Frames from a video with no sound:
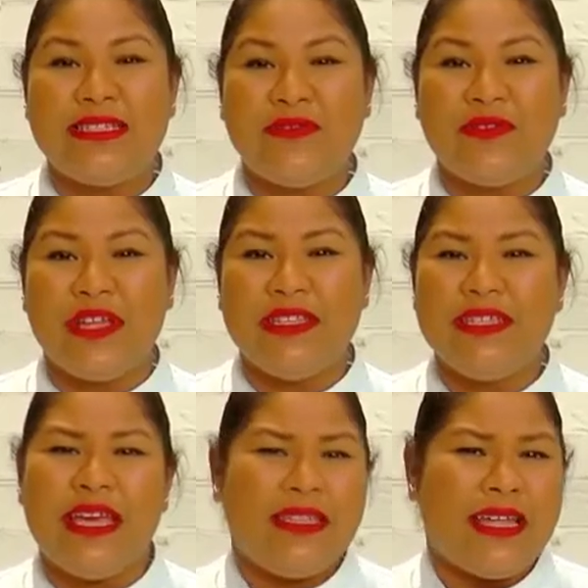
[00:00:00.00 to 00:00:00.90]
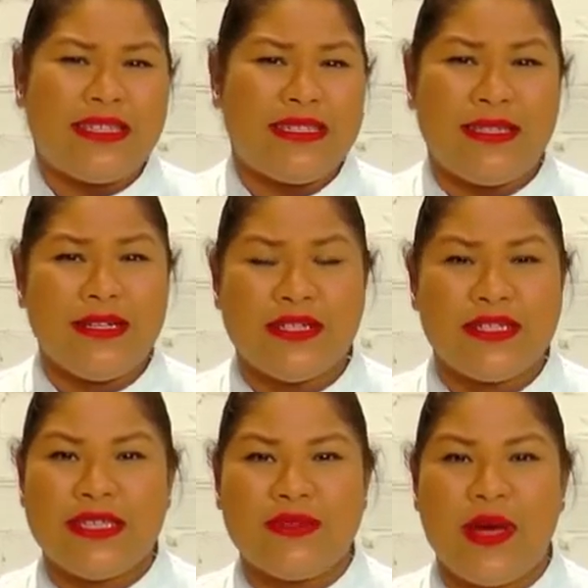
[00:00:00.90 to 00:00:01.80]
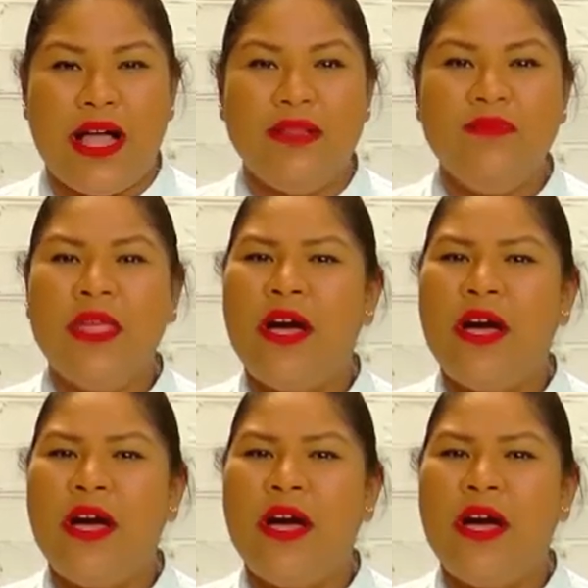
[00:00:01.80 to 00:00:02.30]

different that's delicious as well,